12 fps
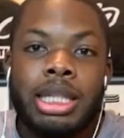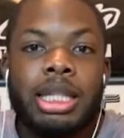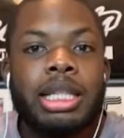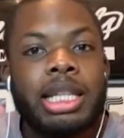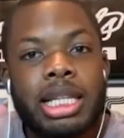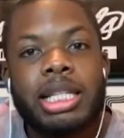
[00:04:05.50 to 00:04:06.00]

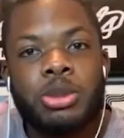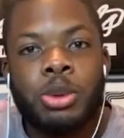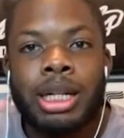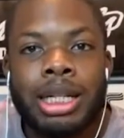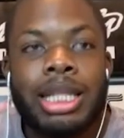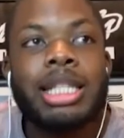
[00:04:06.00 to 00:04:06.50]
This is
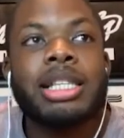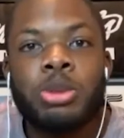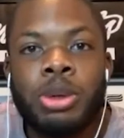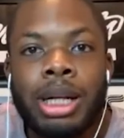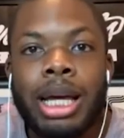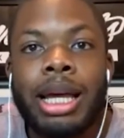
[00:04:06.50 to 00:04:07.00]

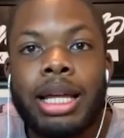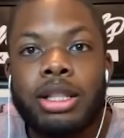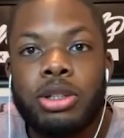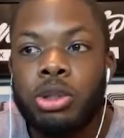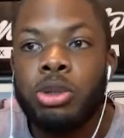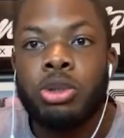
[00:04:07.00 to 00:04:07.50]
what I had to
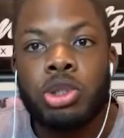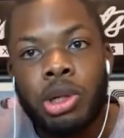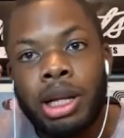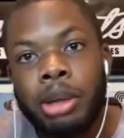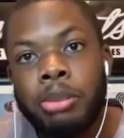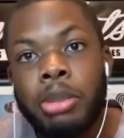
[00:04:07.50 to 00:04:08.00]
do to try
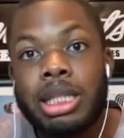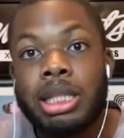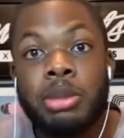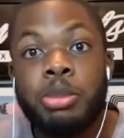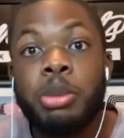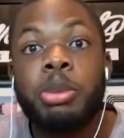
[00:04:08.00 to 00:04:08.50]
to
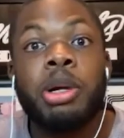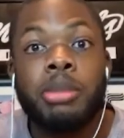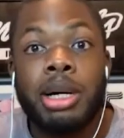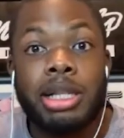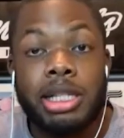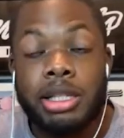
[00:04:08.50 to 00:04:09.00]
mentally prepare
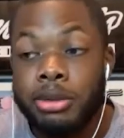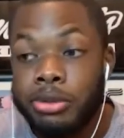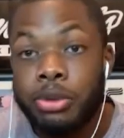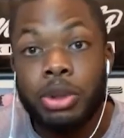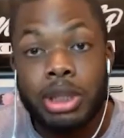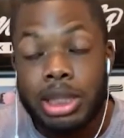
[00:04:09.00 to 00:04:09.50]
myself
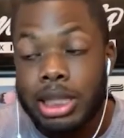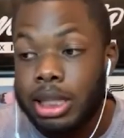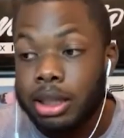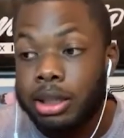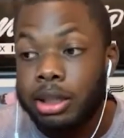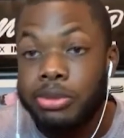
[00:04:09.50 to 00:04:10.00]
for this
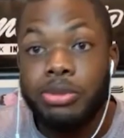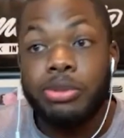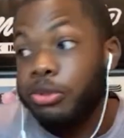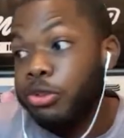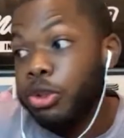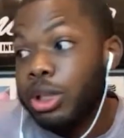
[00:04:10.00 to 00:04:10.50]

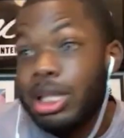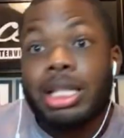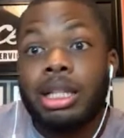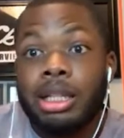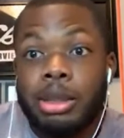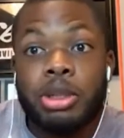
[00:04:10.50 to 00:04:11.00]

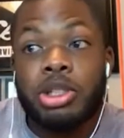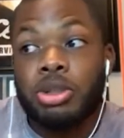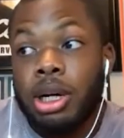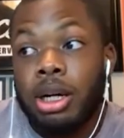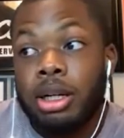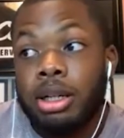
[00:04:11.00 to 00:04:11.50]
Olympic
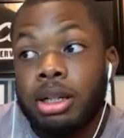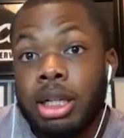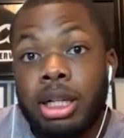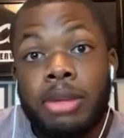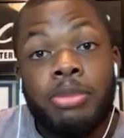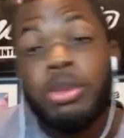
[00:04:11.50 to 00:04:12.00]
trial.
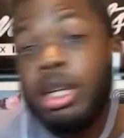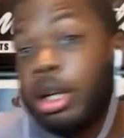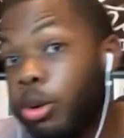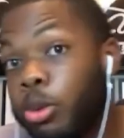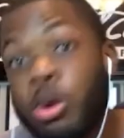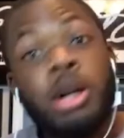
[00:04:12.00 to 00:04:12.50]

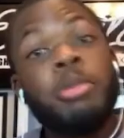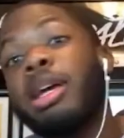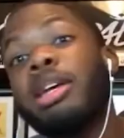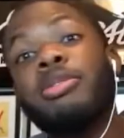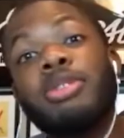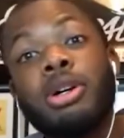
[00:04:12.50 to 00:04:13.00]
One may
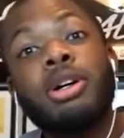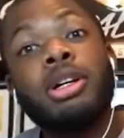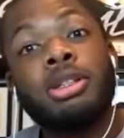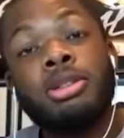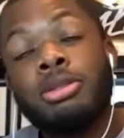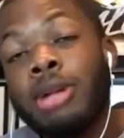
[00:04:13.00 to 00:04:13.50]
even
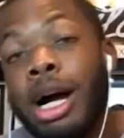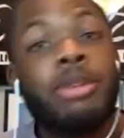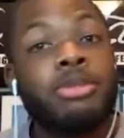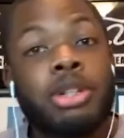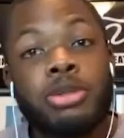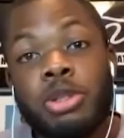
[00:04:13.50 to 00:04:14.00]
argue, I've
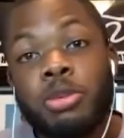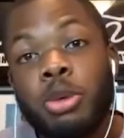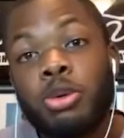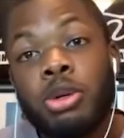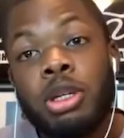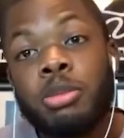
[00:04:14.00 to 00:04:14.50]
never
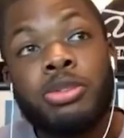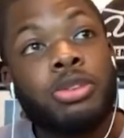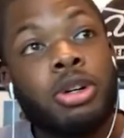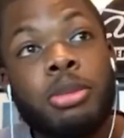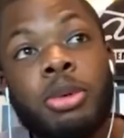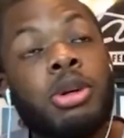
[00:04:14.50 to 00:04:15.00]
smoked weed
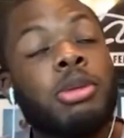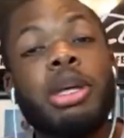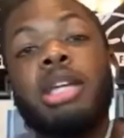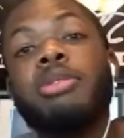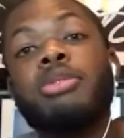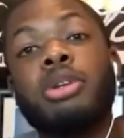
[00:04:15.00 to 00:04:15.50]
before, but one may
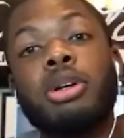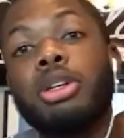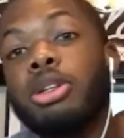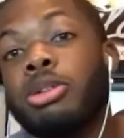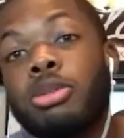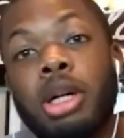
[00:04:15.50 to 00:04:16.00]
even
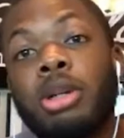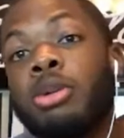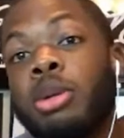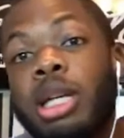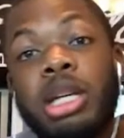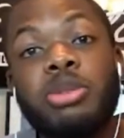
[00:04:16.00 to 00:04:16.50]
argue, yo,
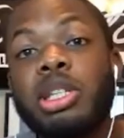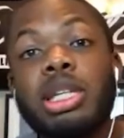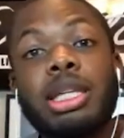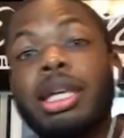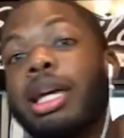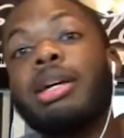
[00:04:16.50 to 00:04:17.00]
if she
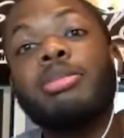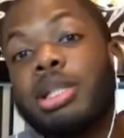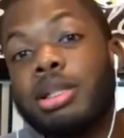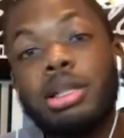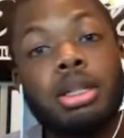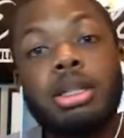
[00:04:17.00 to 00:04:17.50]
came to
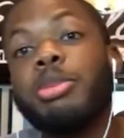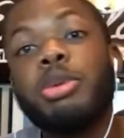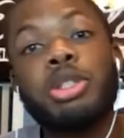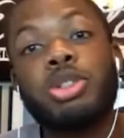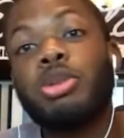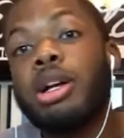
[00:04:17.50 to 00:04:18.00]
the
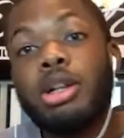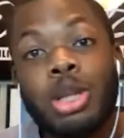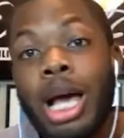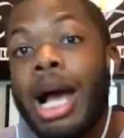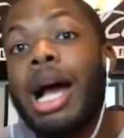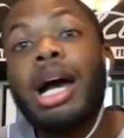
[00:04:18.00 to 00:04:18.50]
Olympic trials
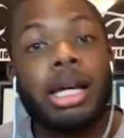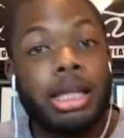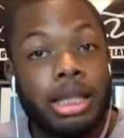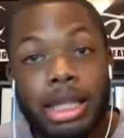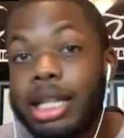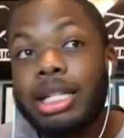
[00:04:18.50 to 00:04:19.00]
high,
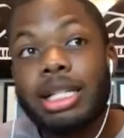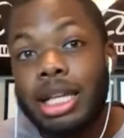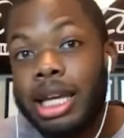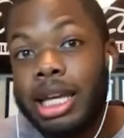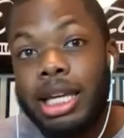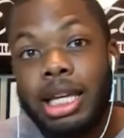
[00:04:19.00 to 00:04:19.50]
that is
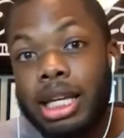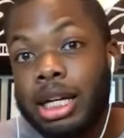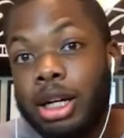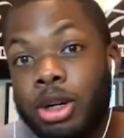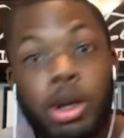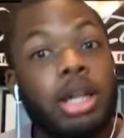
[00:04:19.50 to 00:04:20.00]
a
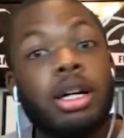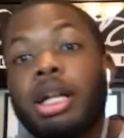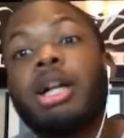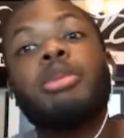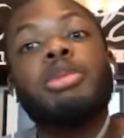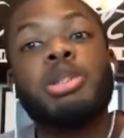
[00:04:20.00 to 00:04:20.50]
great
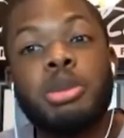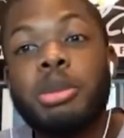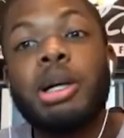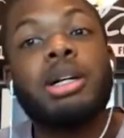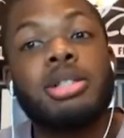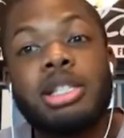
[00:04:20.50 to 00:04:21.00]
accomplishment by
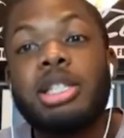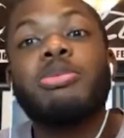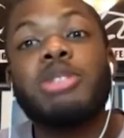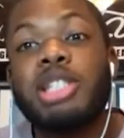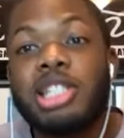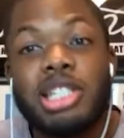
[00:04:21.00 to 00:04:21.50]
herself
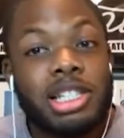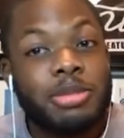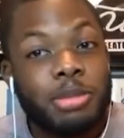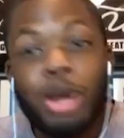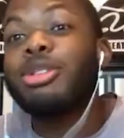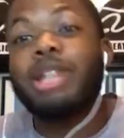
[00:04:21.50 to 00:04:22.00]
that she
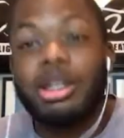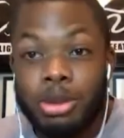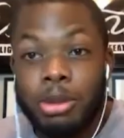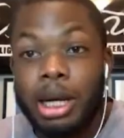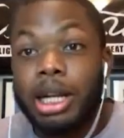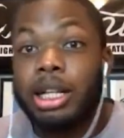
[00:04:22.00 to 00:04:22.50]
smoked
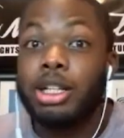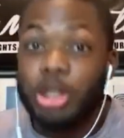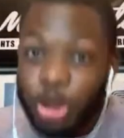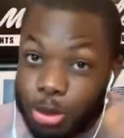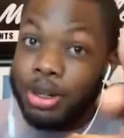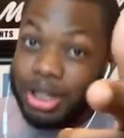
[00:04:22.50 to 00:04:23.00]
everybody.
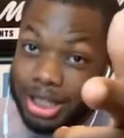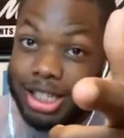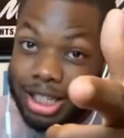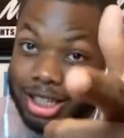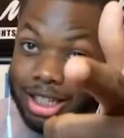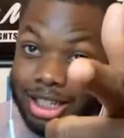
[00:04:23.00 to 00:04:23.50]
No pun
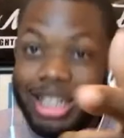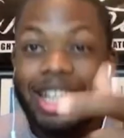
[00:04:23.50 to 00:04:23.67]
intended.